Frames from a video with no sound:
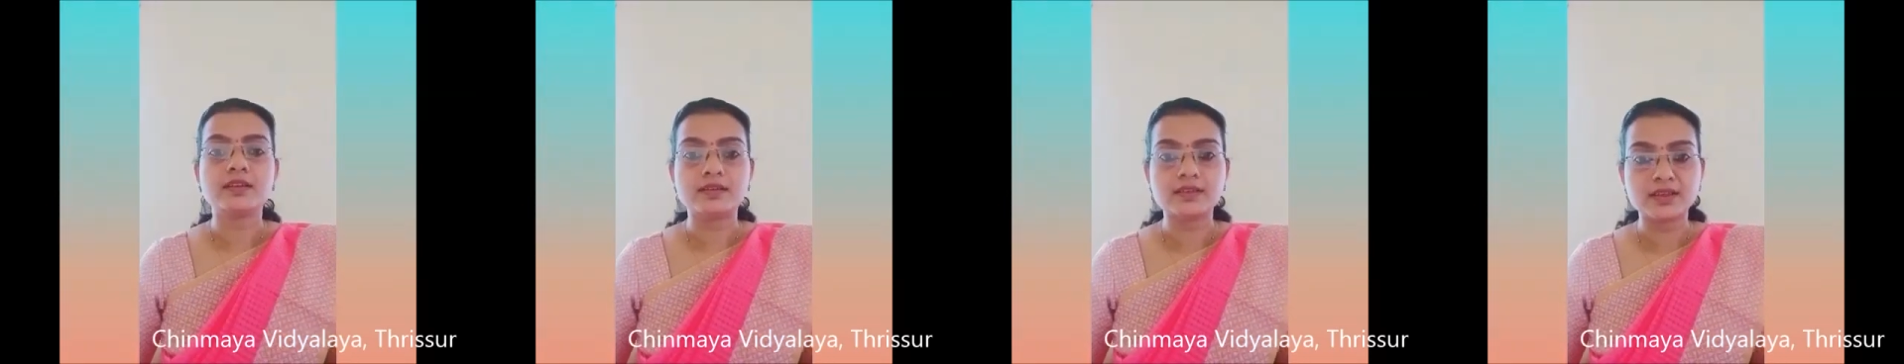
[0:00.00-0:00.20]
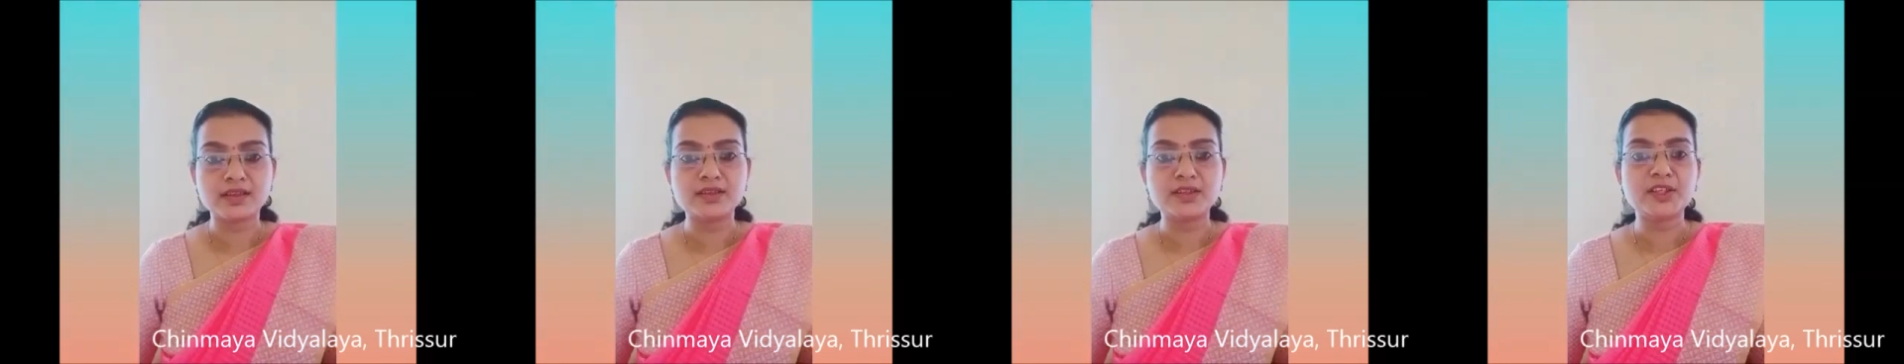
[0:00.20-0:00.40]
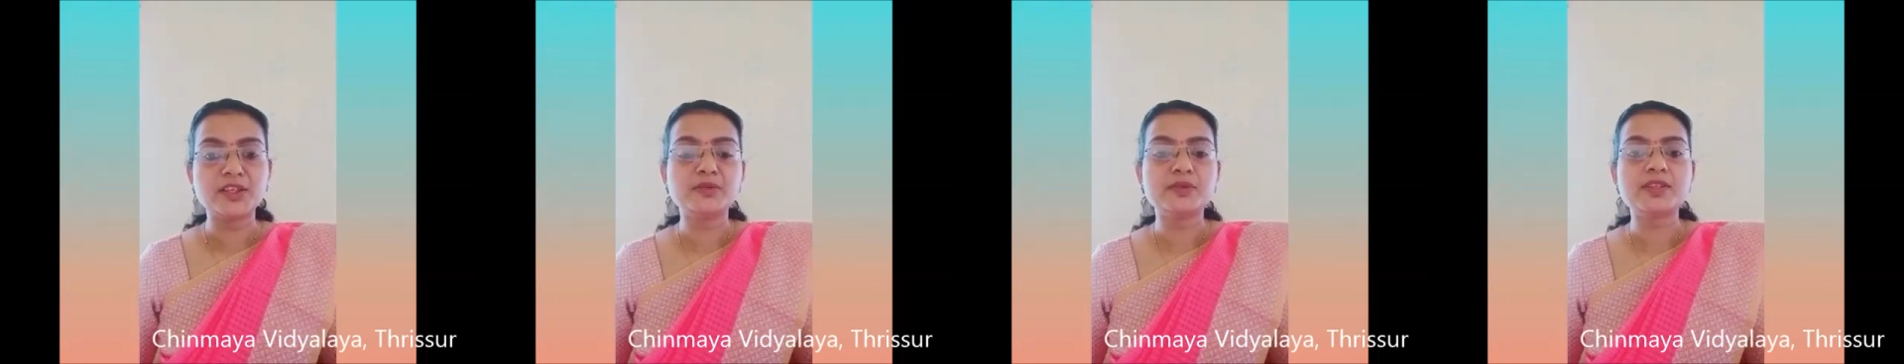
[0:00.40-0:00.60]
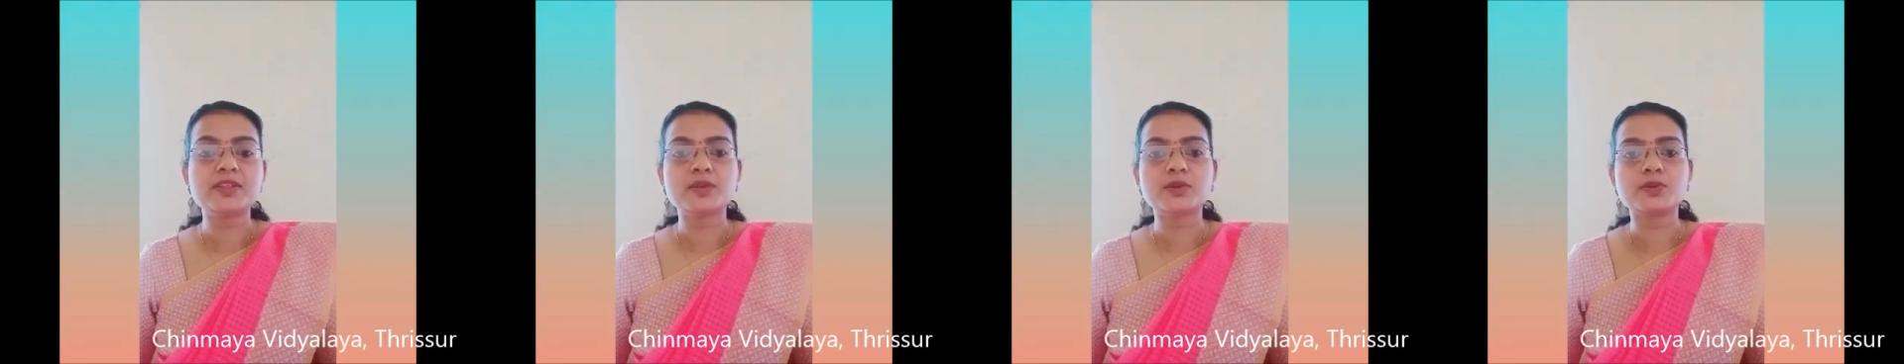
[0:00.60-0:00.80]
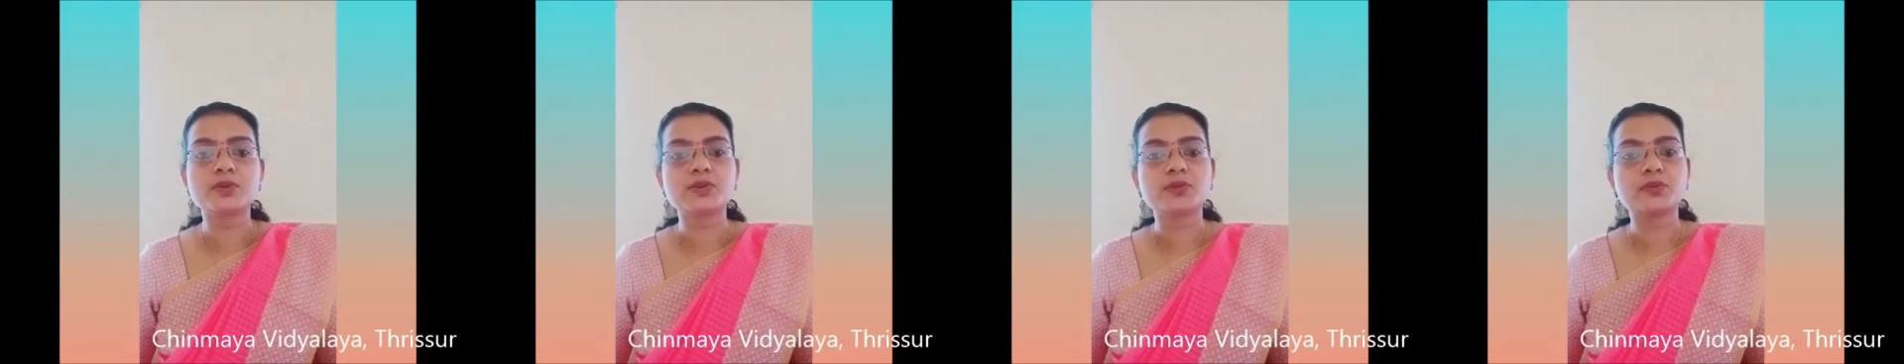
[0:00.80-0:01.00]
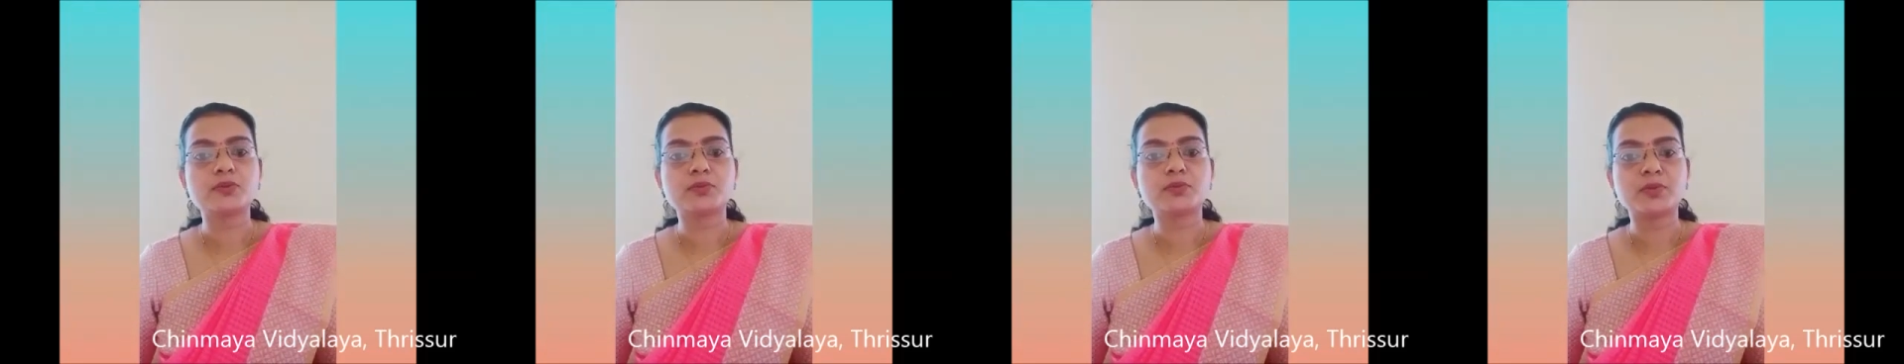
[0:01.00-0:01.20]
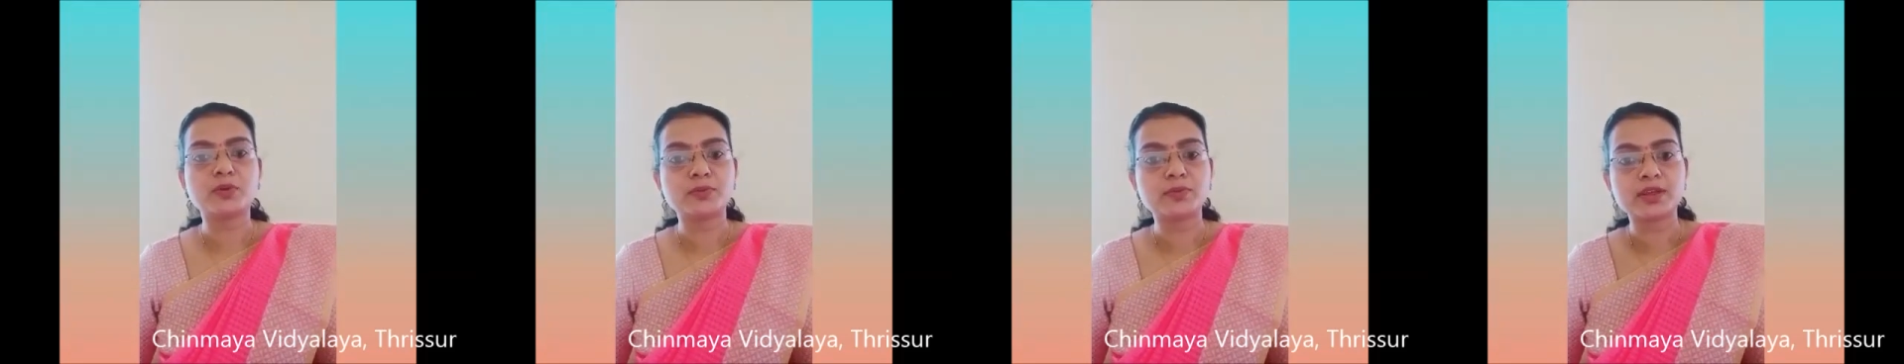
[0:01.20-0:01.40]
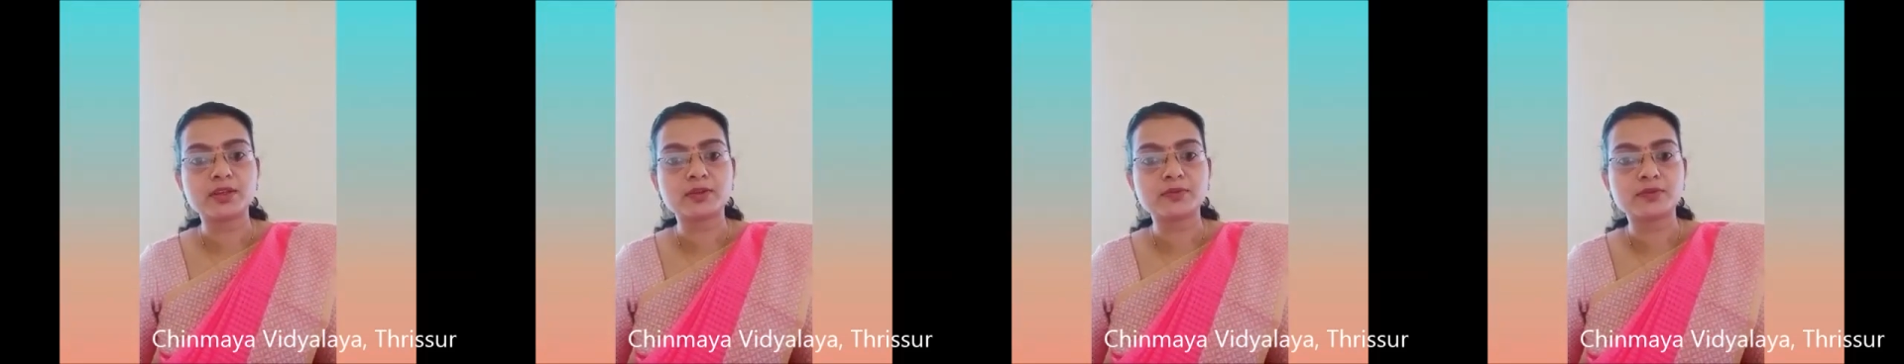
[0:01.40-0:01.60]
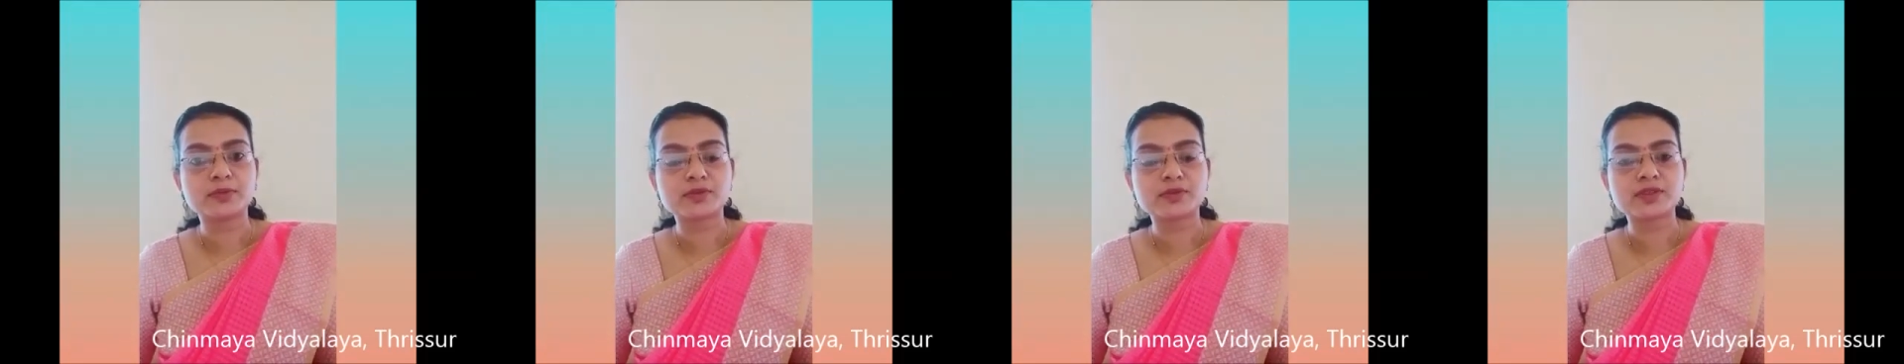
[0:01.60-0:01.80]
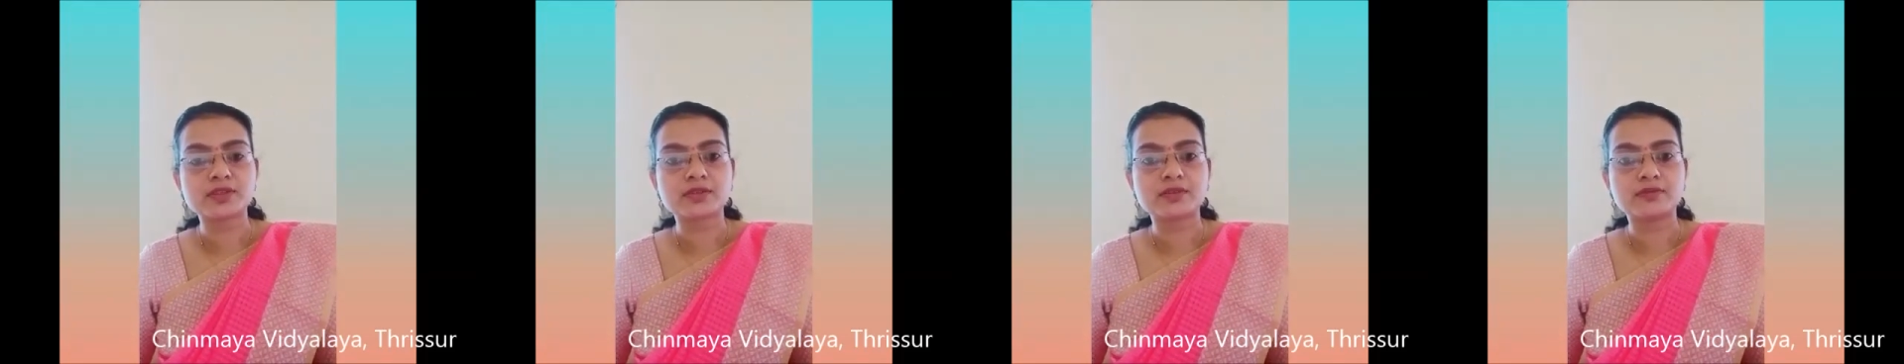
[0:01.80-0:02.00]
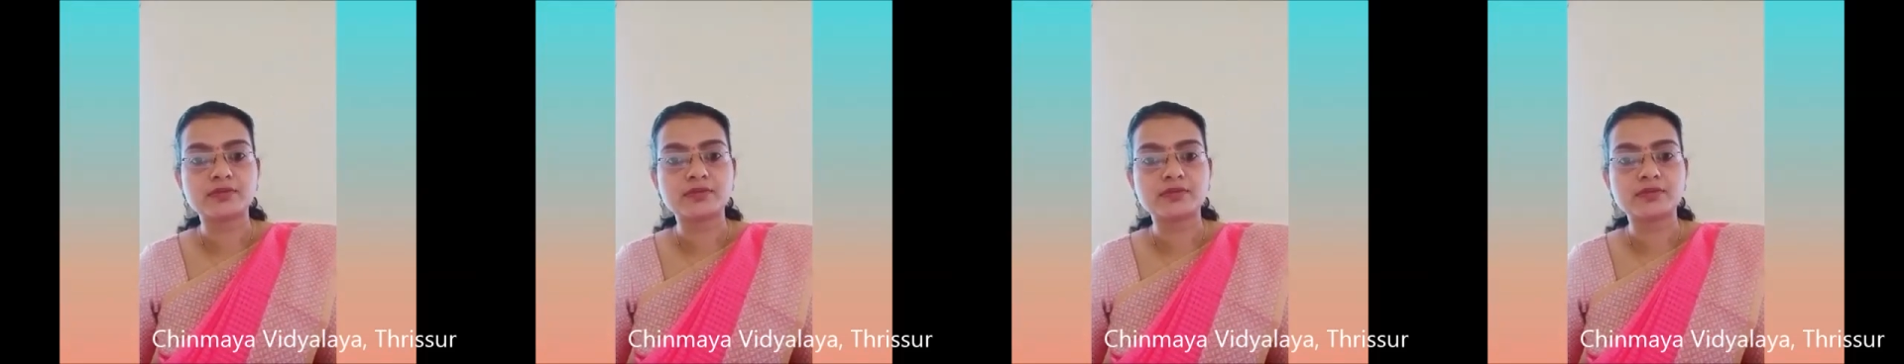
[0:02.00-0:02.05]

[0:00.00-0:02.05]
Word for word: Continuous use of mobile phones